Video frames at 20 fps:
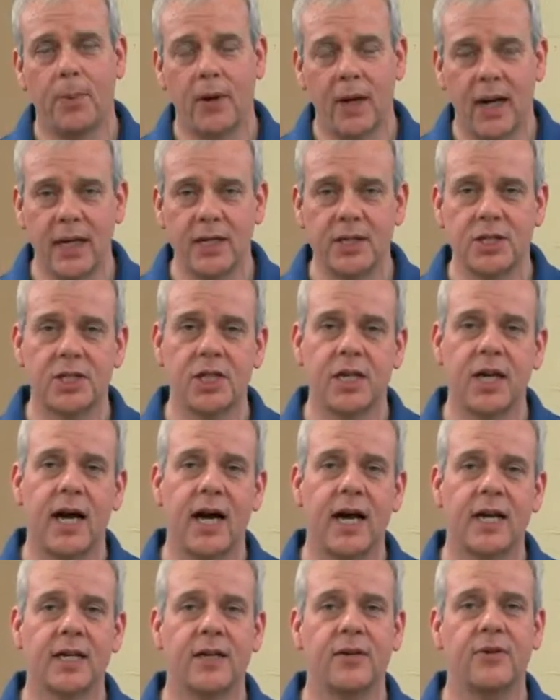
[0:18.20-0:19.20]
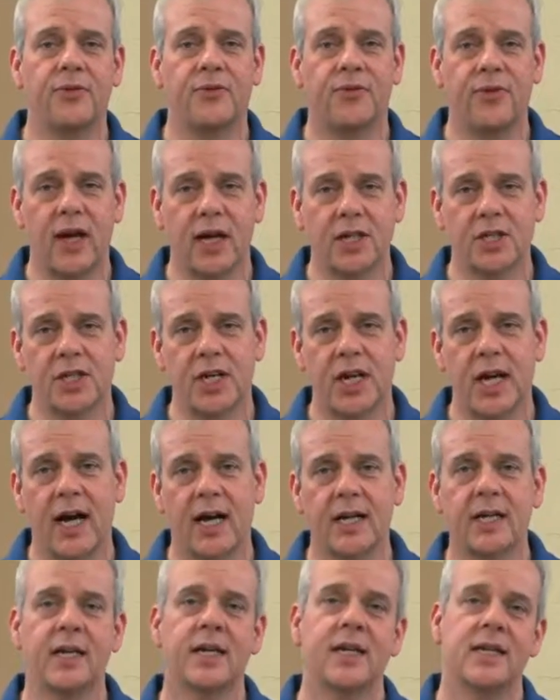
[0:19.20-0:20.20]
plunge cut, a flush
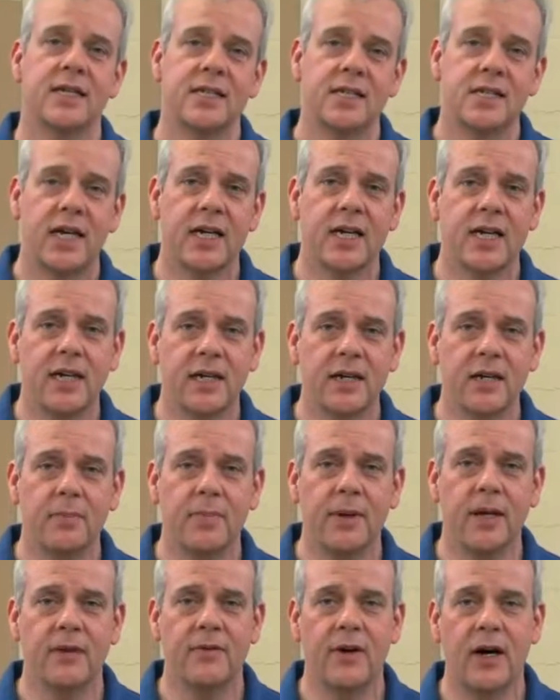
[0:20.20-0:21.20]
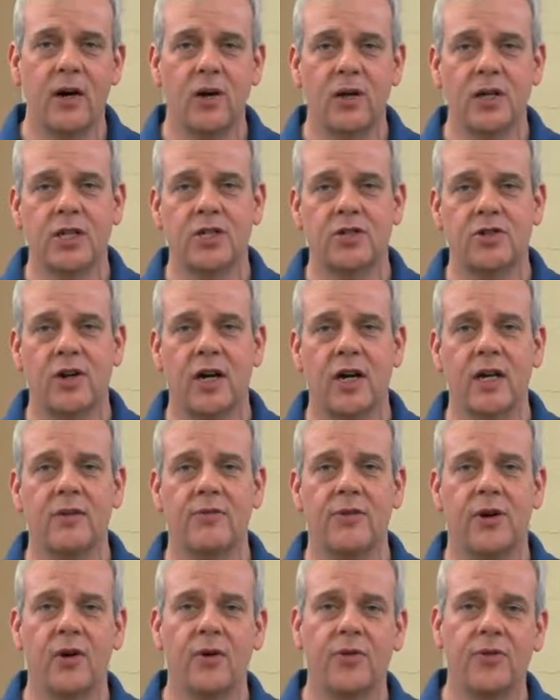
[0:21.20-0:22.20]
cut, take a little bit of
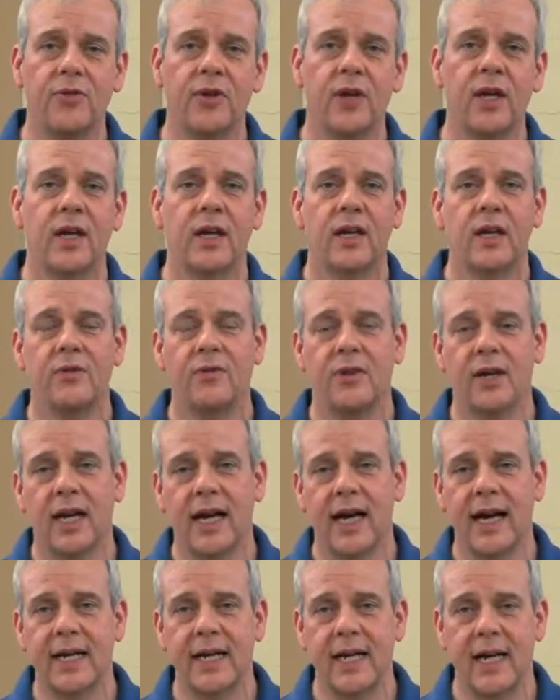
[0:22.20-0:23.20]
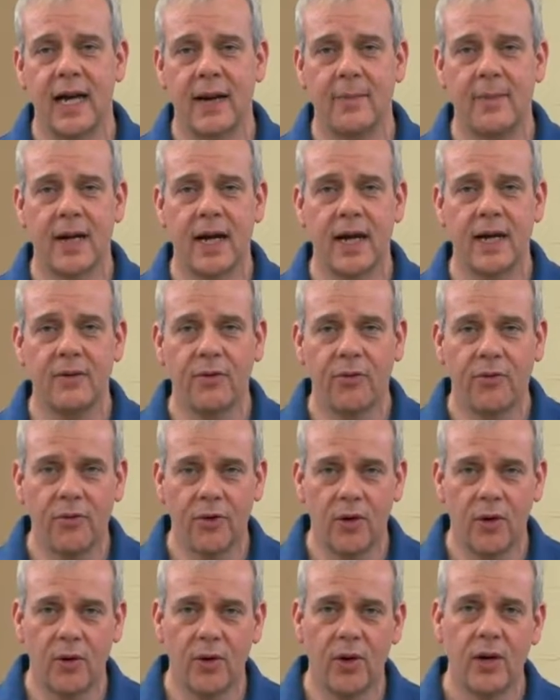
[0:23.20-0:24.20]
architrave off if you're laying a laminate
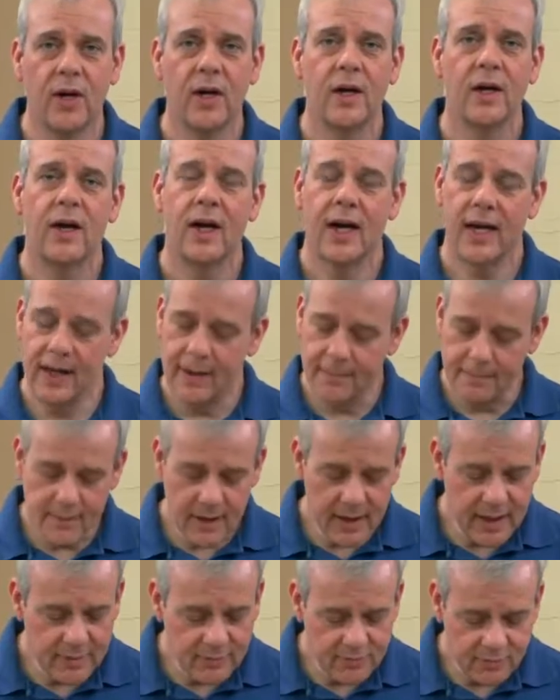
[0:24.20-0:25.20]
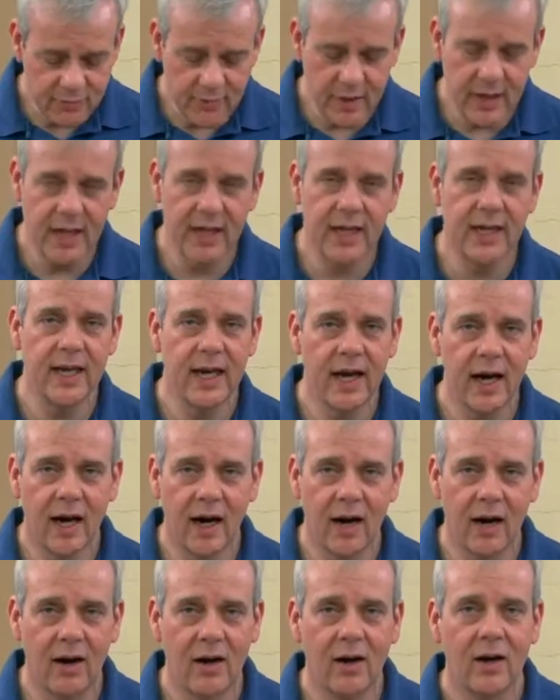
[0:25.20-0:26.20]
floor. They really
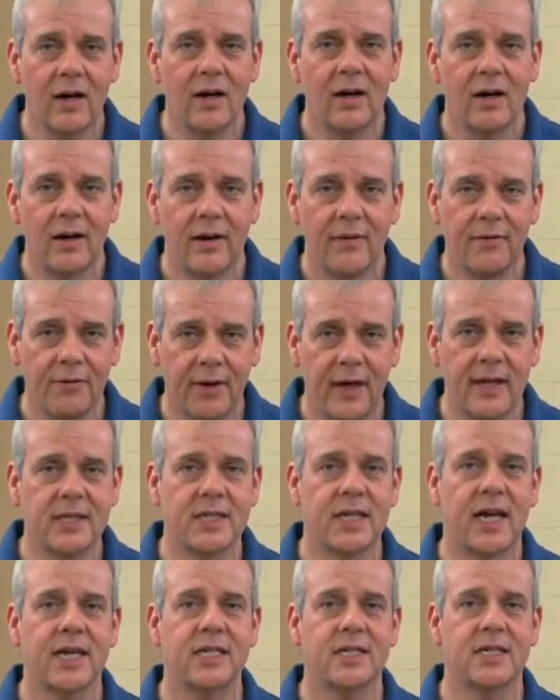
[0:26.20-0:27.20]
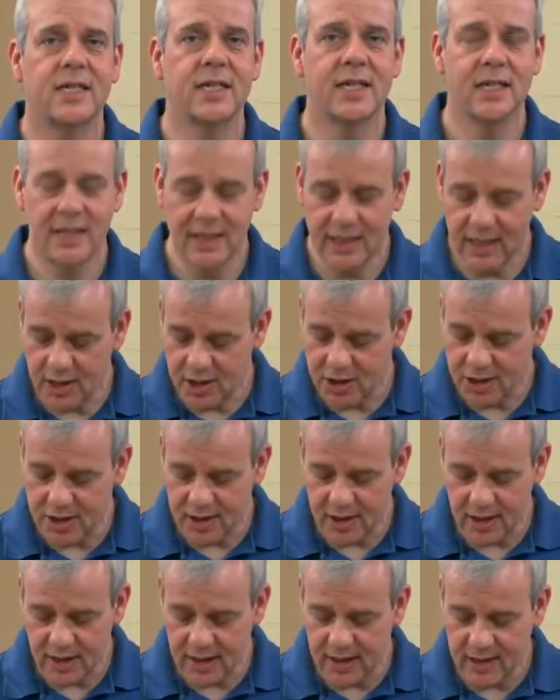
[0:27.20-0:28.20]
are a fantastic
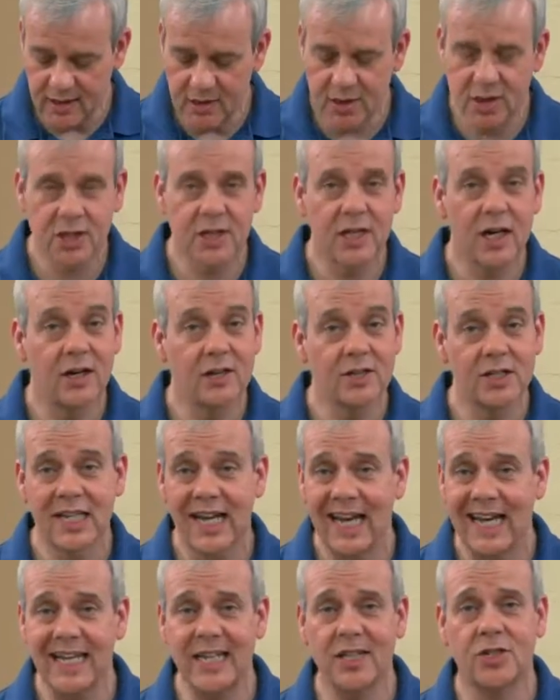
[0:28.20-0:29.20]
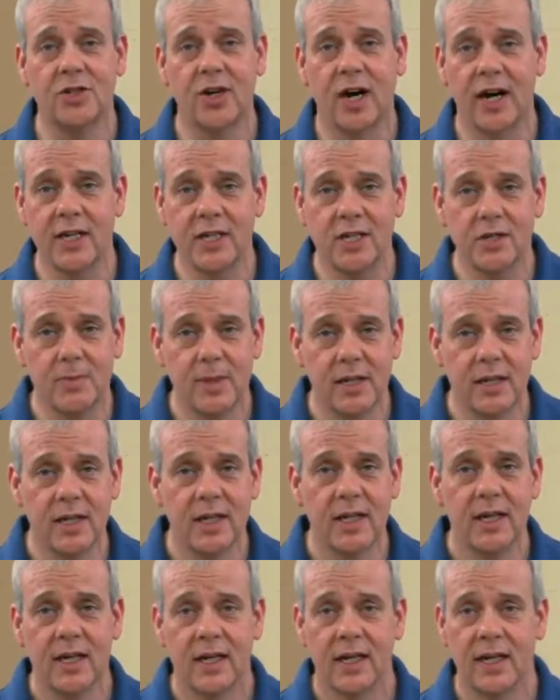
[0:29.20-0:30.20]
addition. Just ask any tradesman
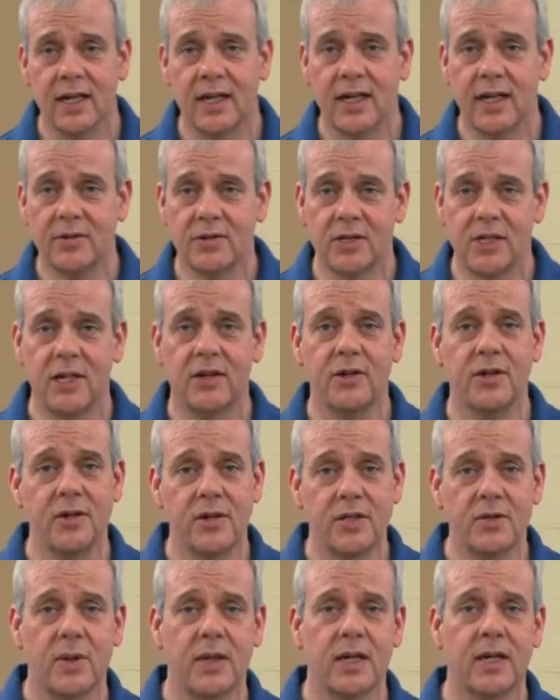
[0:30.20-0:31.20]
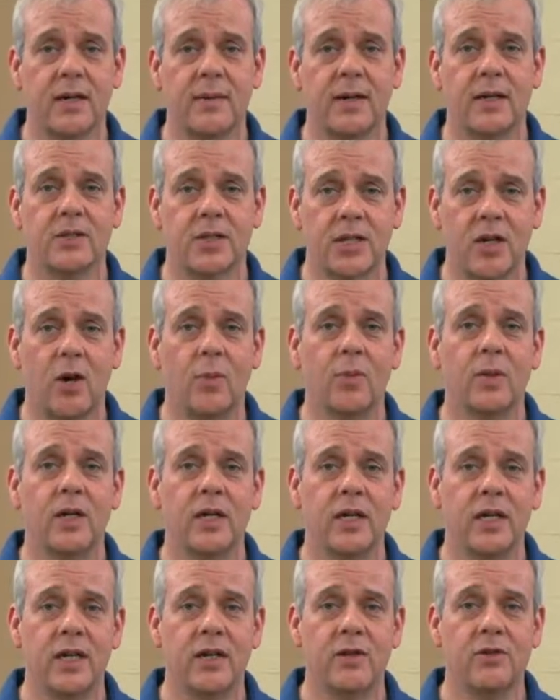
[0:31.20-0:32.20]
and they'll tell you it's one of the most
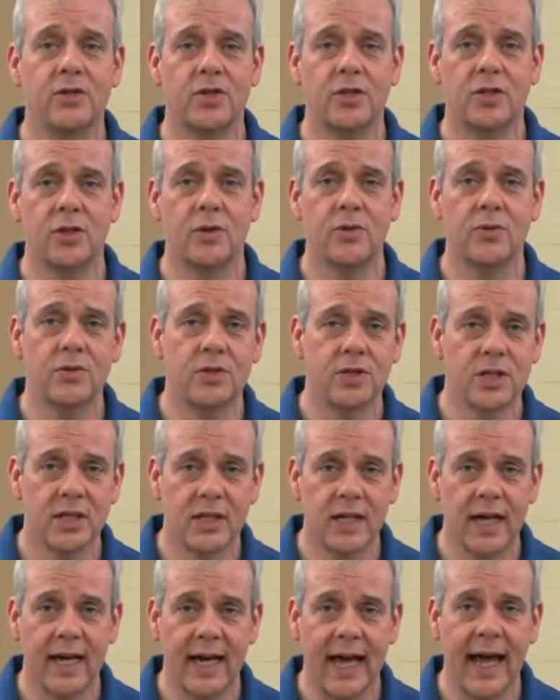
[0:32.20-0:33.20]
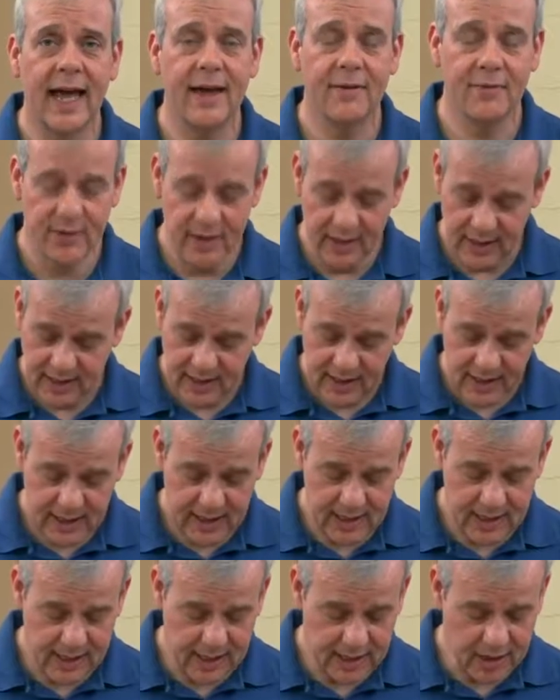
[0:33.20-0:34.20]
commonly used tools that they have
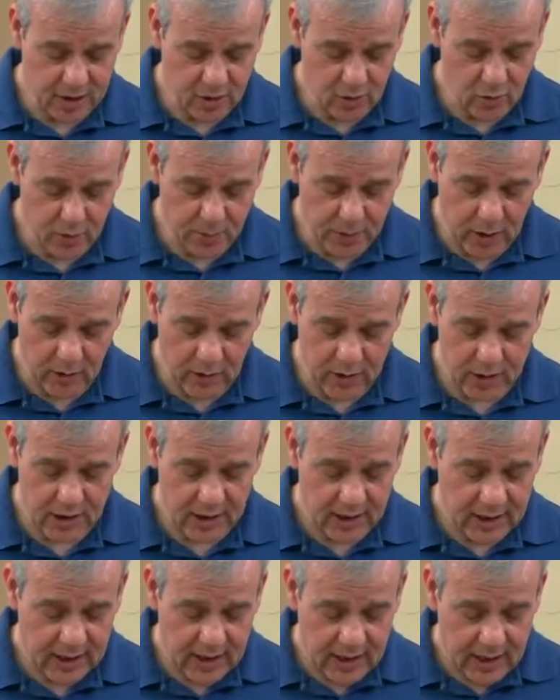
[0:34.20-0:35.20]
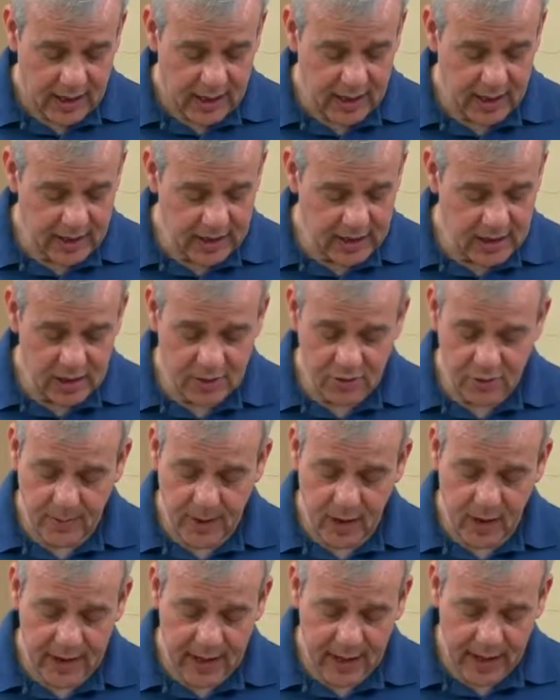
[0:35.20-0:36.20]
in their toolbox. This is from
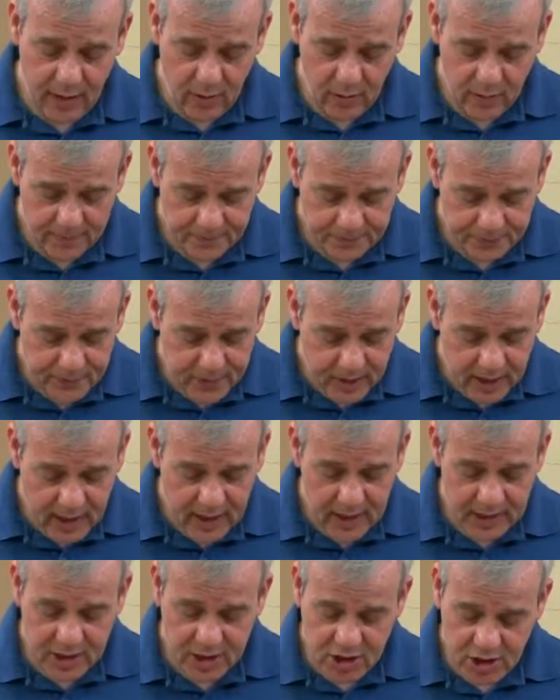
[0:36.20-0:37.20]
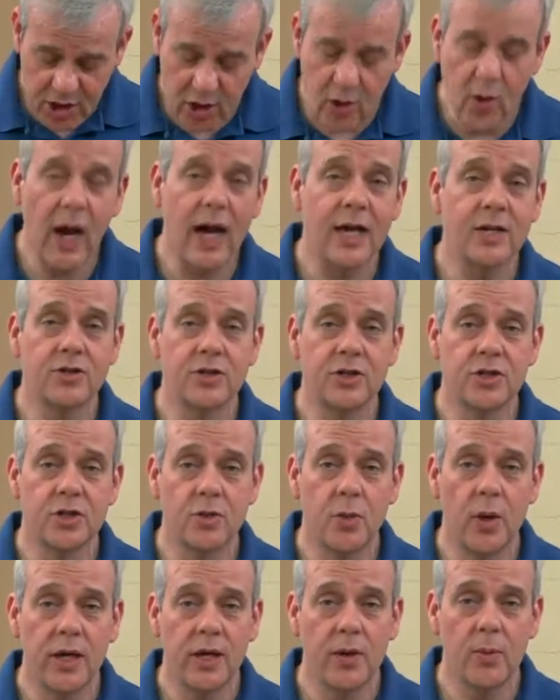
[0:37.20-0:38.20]
Einhell. It's
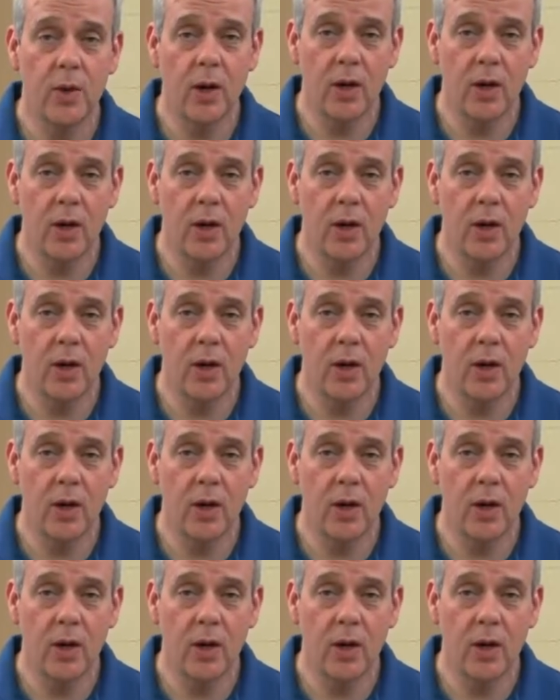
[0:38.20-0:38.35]
220